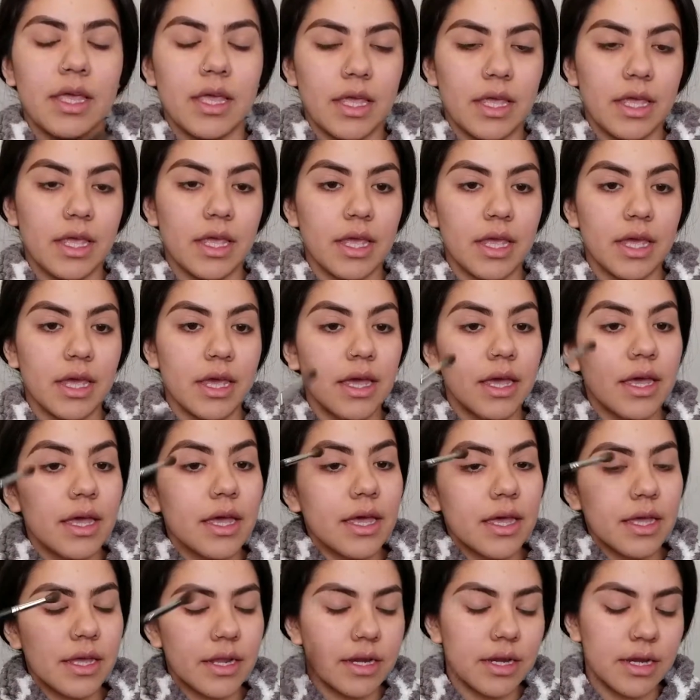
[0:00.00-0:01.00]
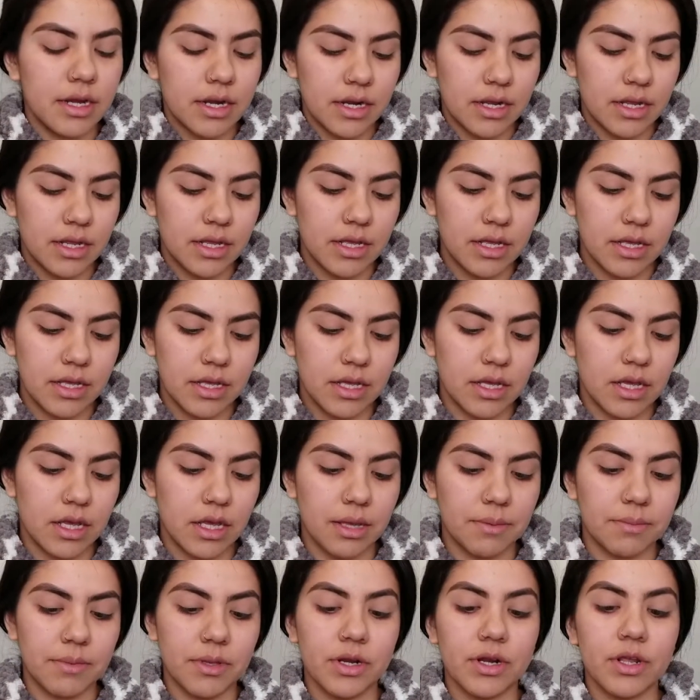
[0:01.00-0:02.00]
And
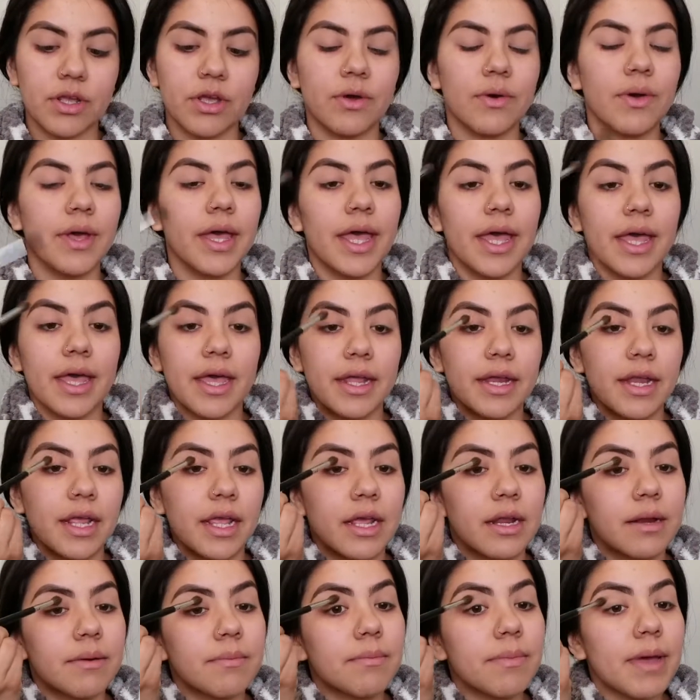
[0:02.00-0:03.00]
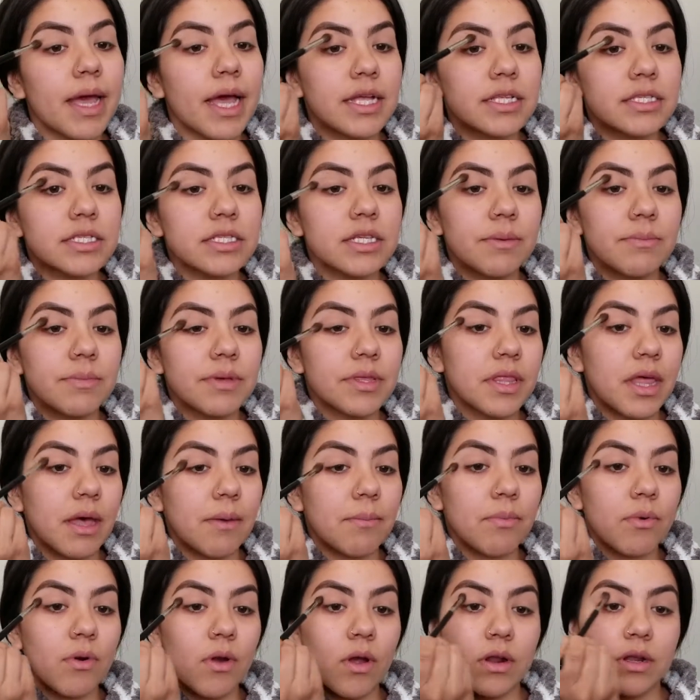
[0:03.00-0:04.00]
I'm going to go ahead and pat some of that
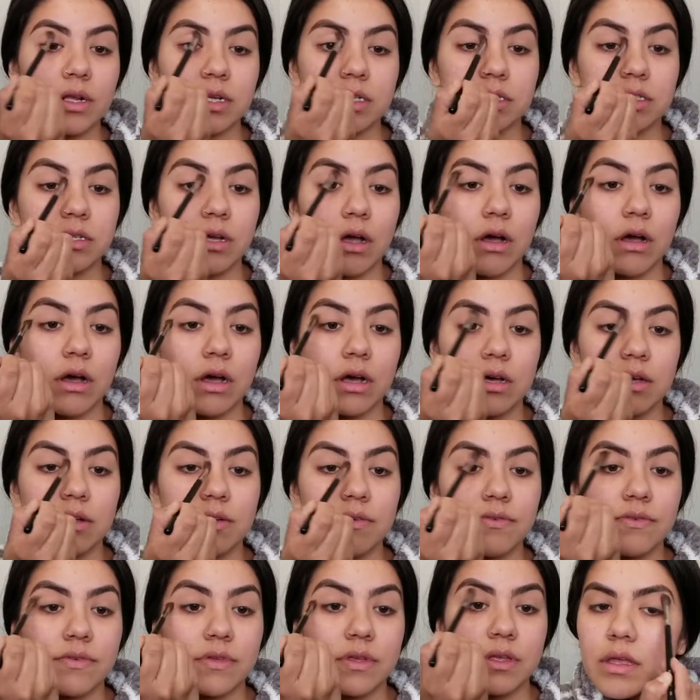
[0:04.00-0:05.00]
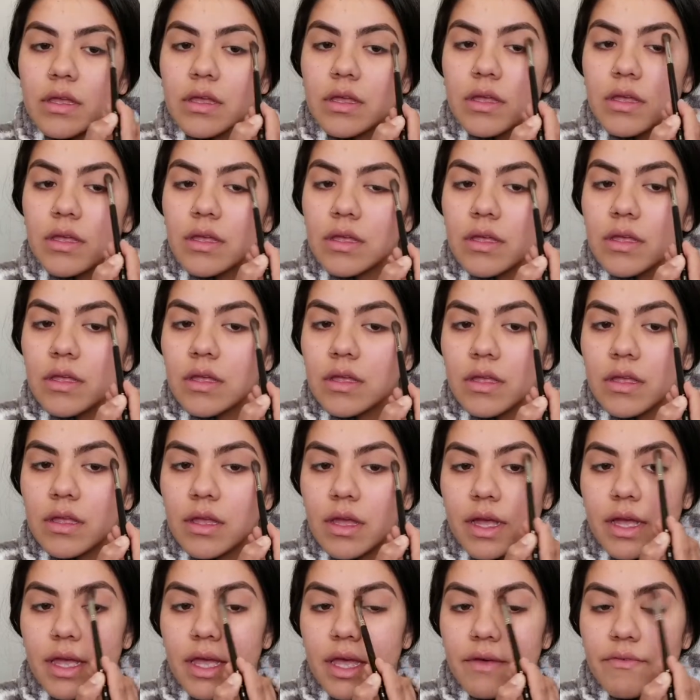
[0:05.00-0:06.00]
product off.
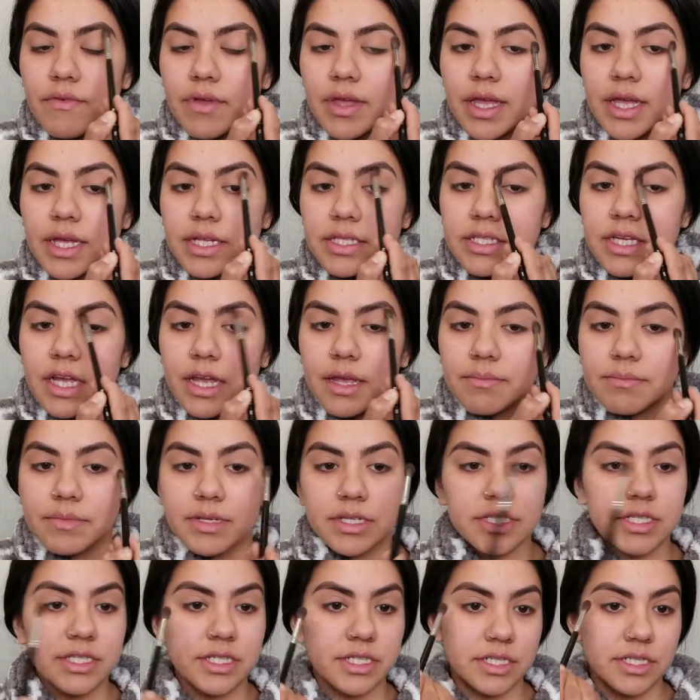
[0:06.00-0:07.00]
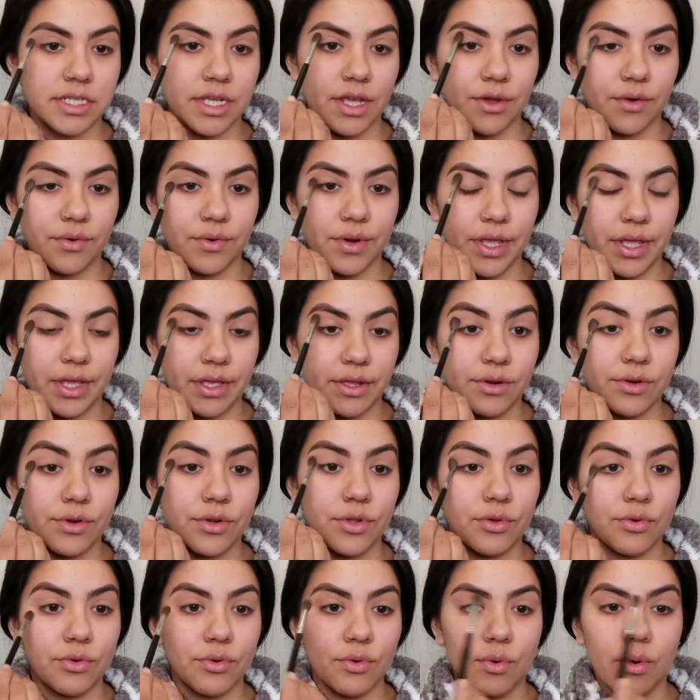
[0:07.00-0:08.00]
I haven't had time to sit down and
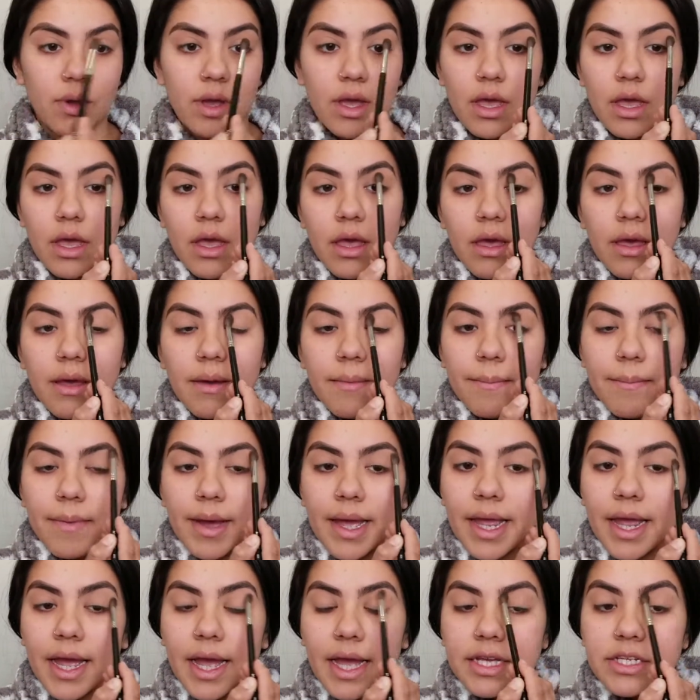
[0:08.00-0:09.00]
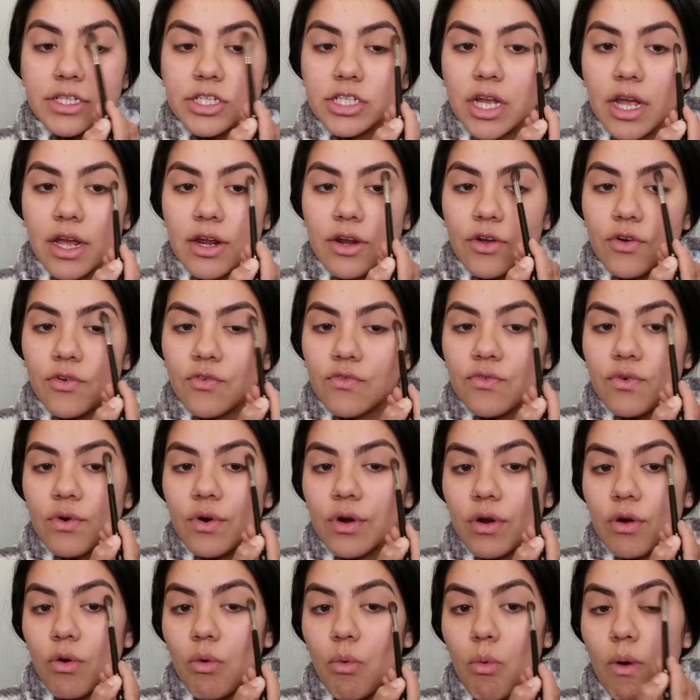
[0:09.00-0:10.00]
do my eyeshadow for
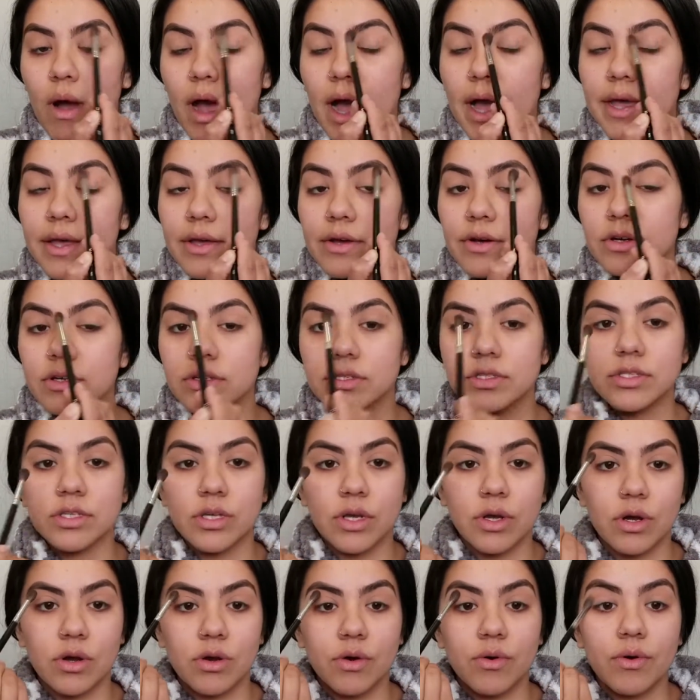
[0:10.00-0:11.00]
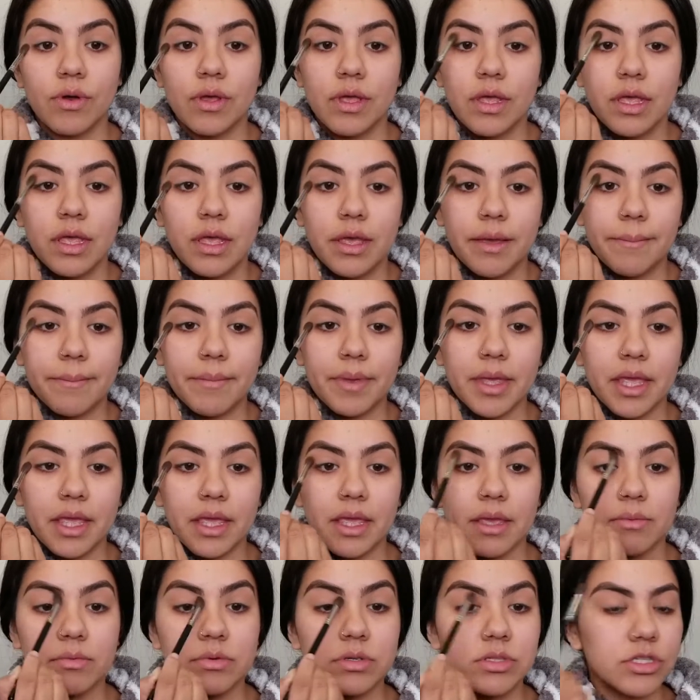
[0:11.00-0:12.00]
a while. So being
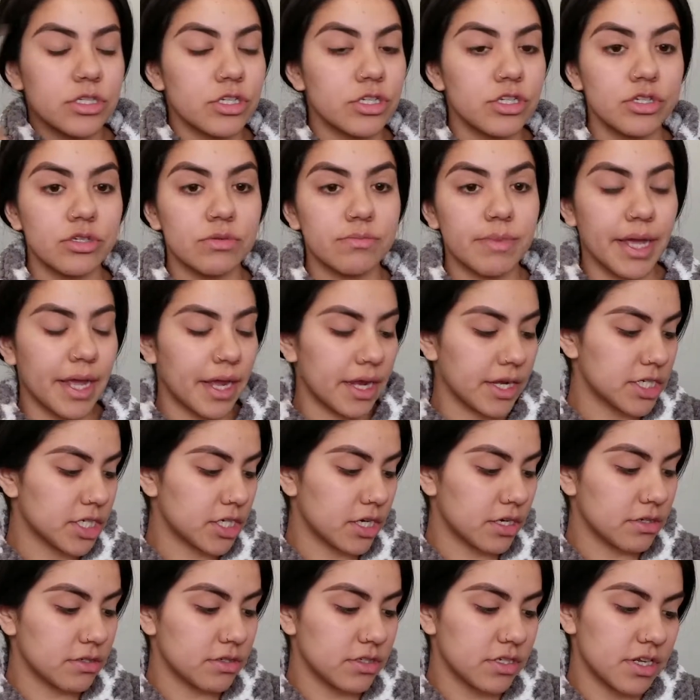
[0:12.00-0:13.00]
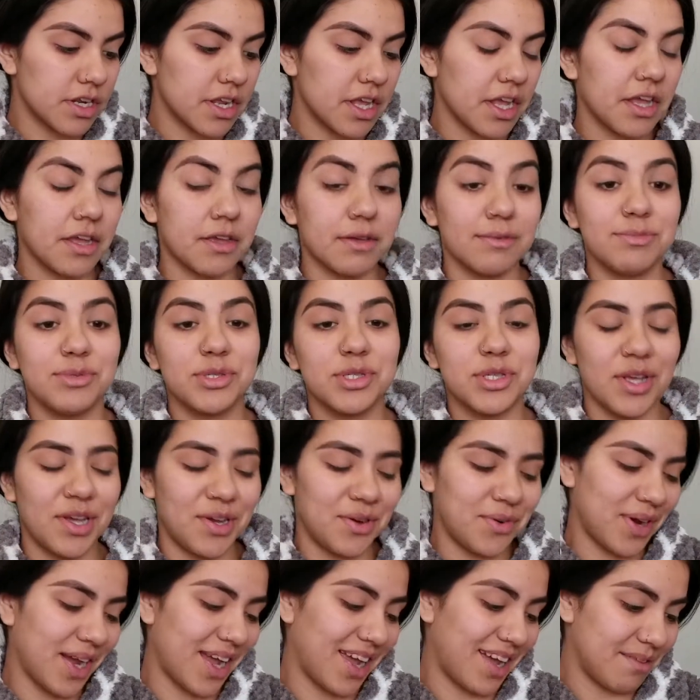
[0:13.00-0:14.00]
able to do my eyeshadow today, I'm so
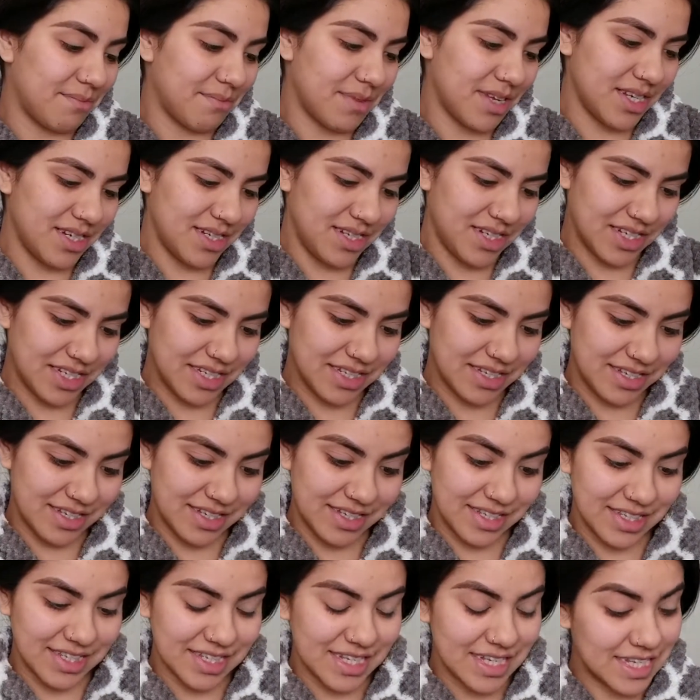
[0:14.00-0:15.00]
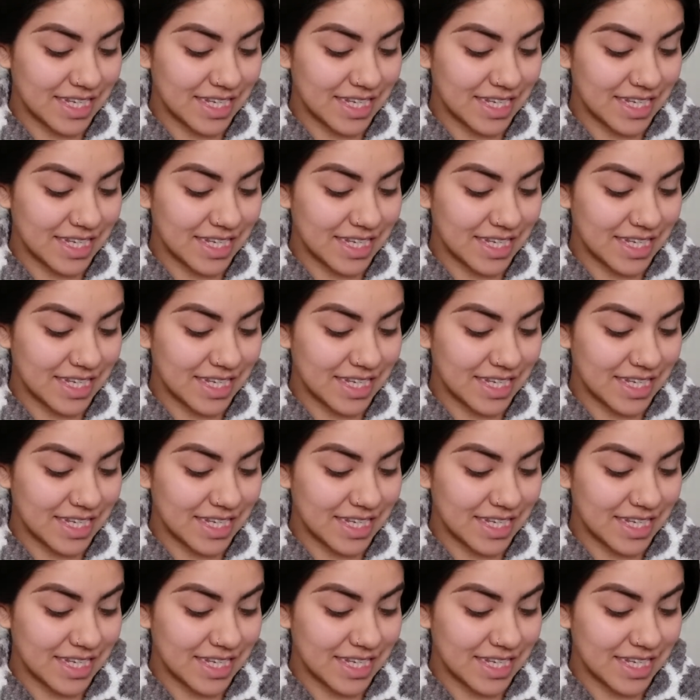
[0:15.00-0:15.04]
happy just because